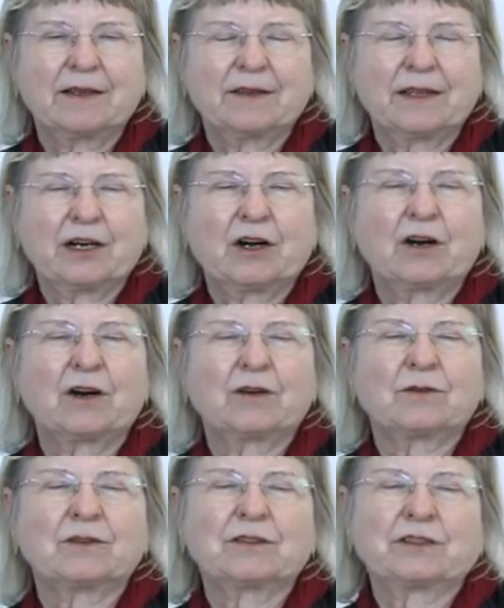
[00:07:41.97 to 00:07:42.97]
There are
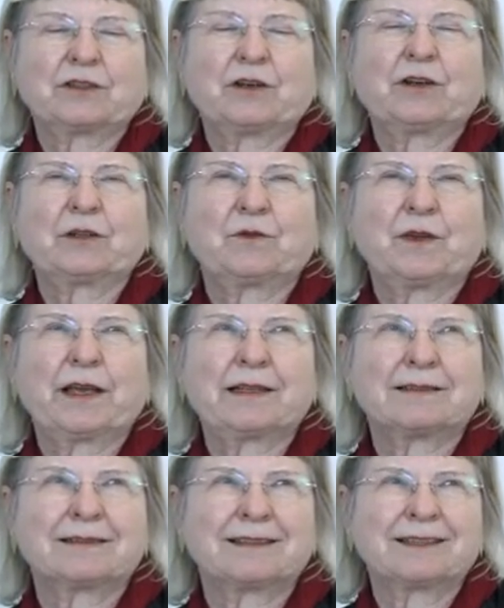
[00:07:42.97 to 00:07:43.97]
also
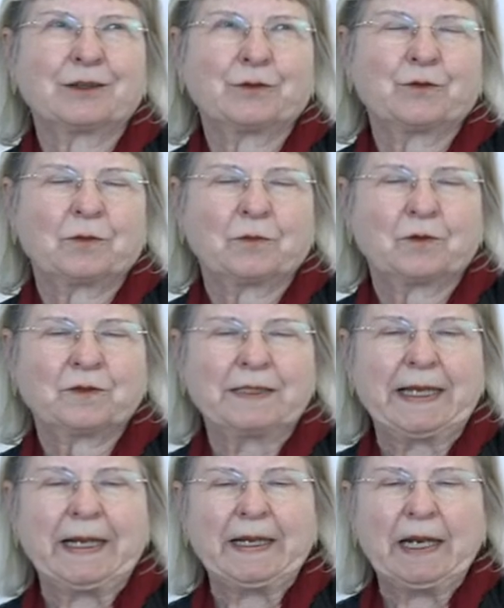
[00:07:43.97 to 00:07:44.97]
artifacts in the form of
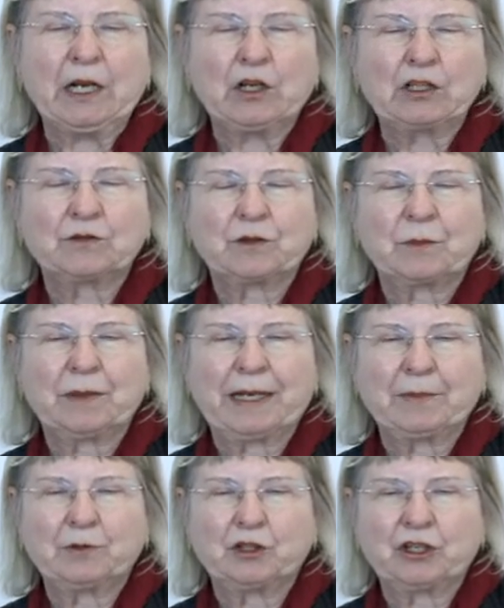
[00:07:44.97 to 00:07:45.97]
signal loss from
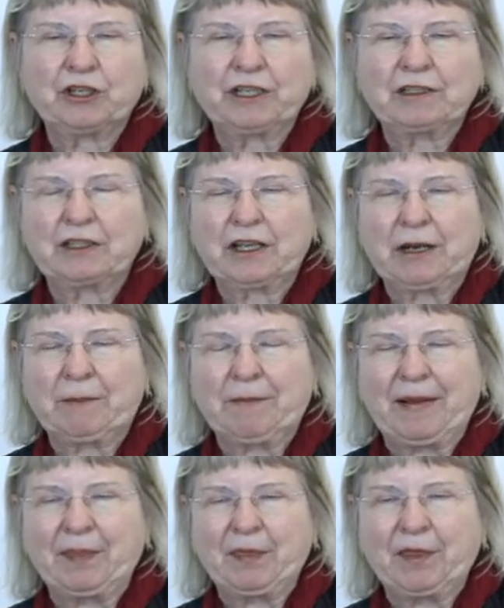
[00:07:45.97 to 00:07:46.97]
blood products and
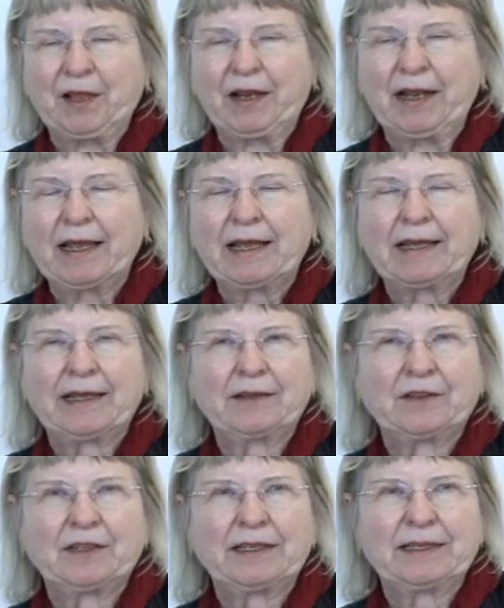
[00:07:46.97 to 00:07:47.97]
metal in
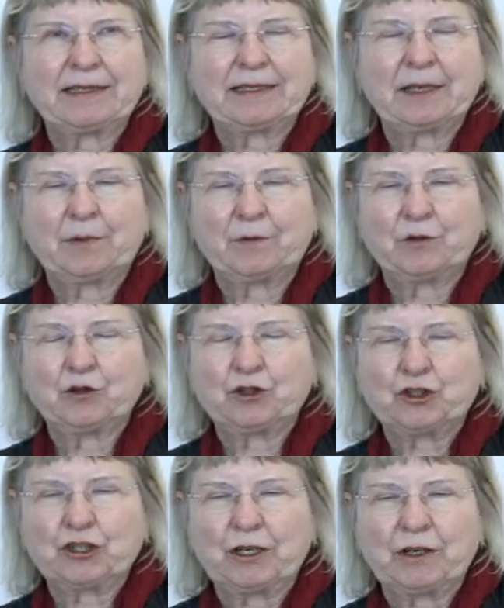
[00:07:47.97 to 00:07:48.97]
the DSC
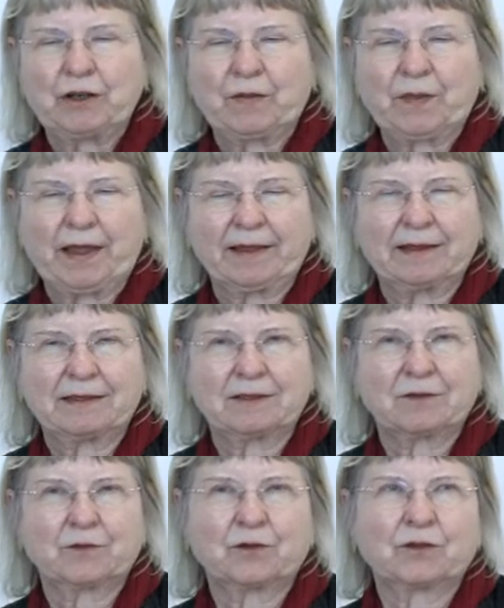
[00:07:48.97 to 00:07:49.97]
perfusion, and that is
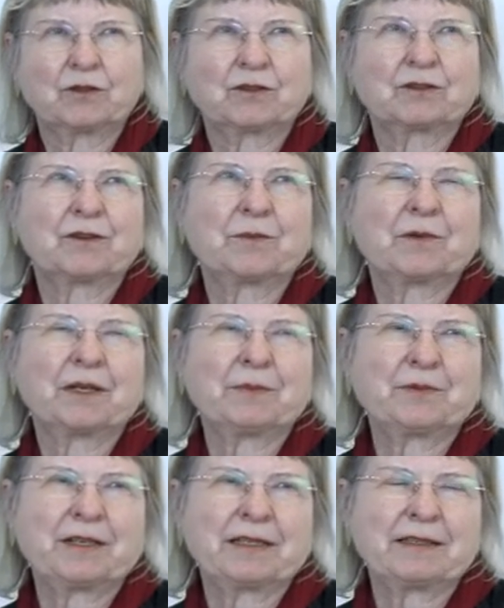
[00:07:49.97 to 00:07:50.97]
of course commonly
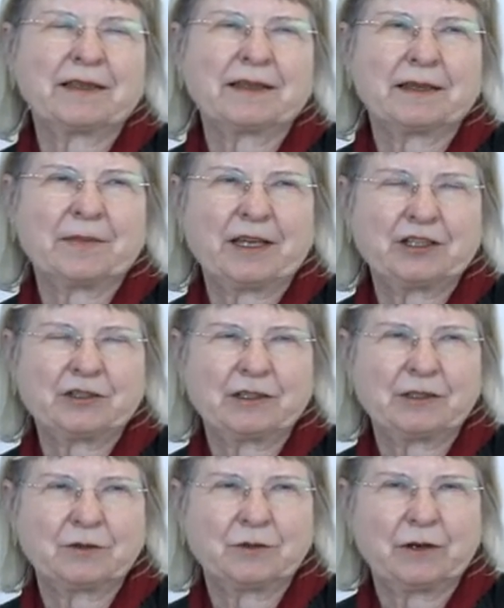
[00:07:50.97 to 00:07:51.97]
present in
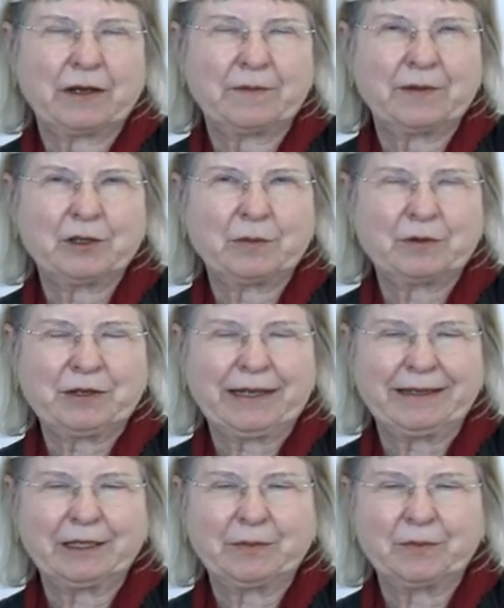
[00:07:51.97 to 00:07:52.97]
patients who have been
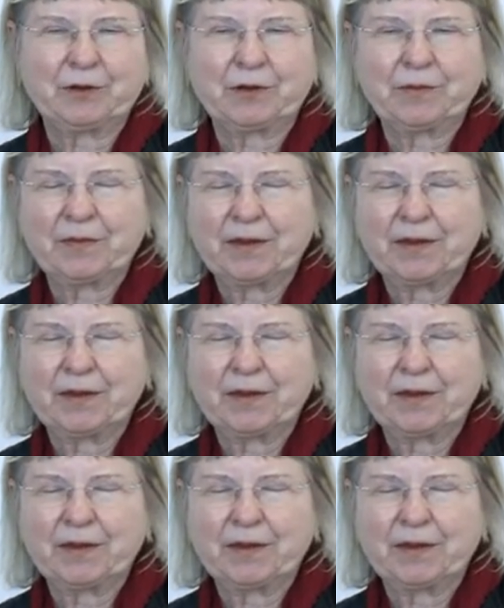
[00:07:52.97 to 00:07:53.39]
operated upon.